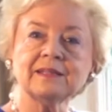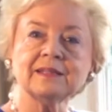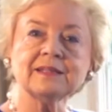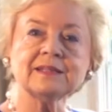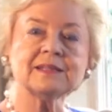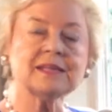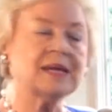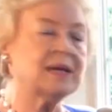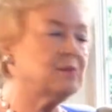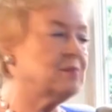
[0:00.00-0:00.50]
the
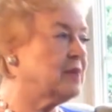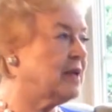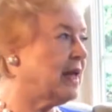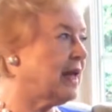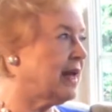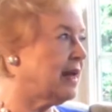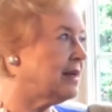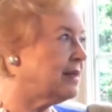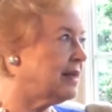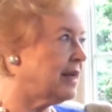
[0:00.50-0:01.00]
same
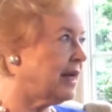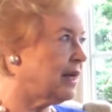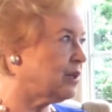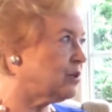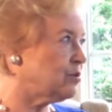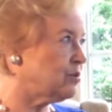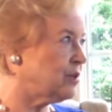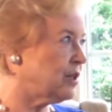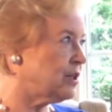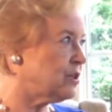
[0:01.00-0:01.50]
land
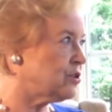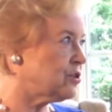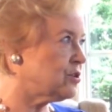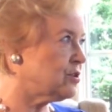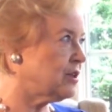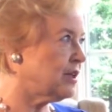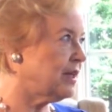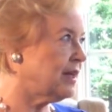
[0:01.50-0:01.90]
acreage.